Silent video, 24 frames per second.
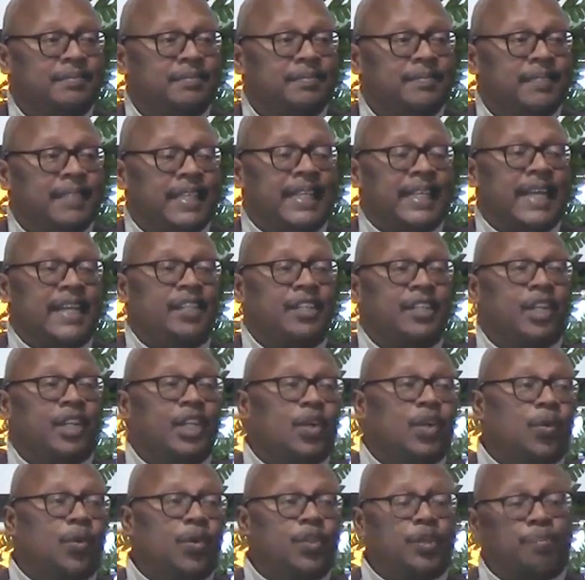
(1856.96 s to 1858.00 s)
It had to
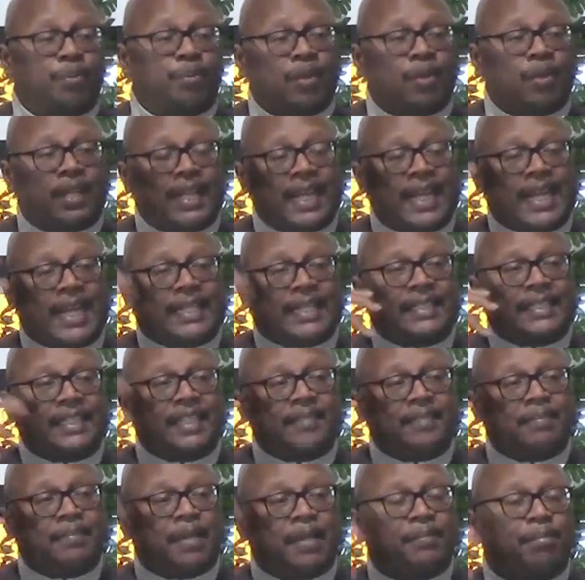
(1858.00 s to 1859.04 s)
lower the prolactin
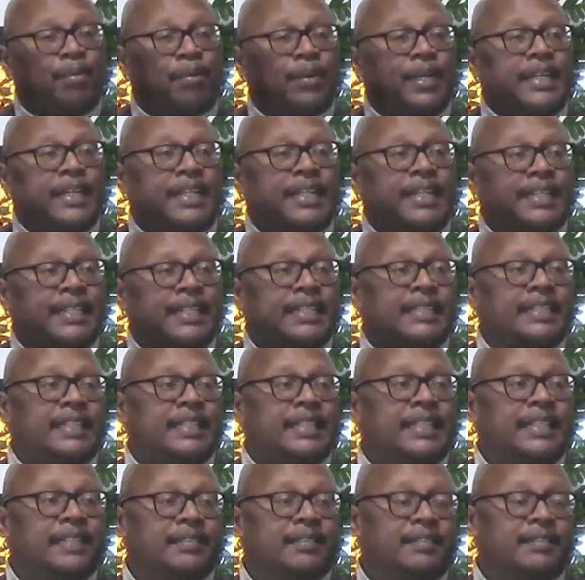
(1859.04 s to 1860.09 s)
in my brain, and it
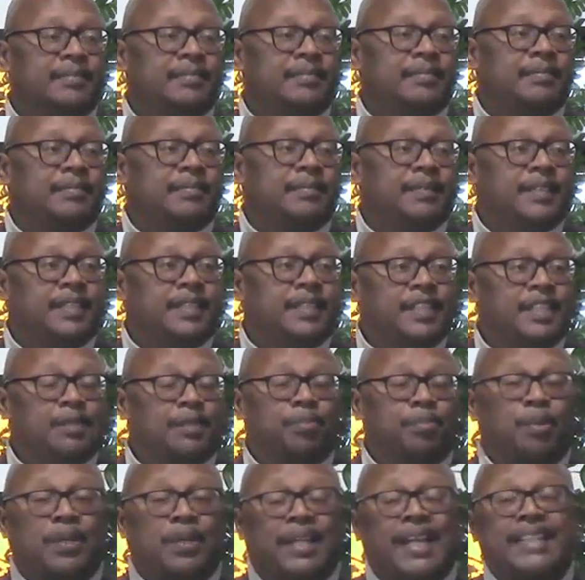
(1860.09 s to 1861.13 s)
did. The
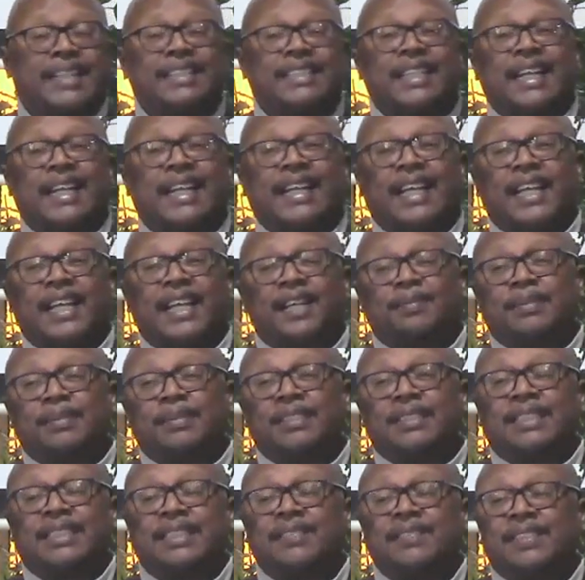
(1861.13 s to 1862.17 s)
prolactin, I got up to
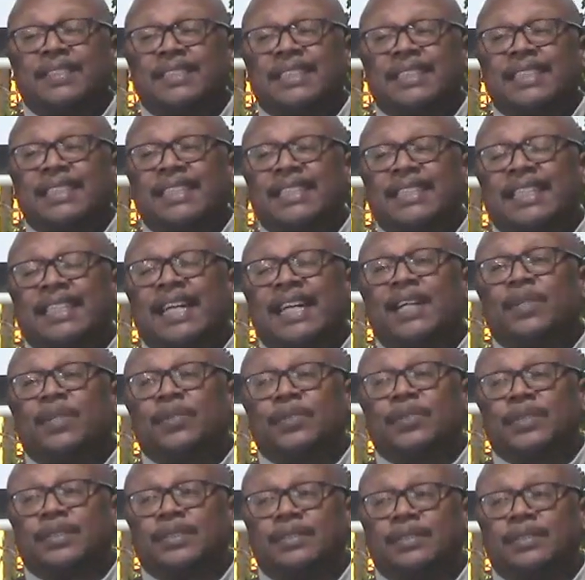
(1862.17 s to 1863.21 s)
17,000.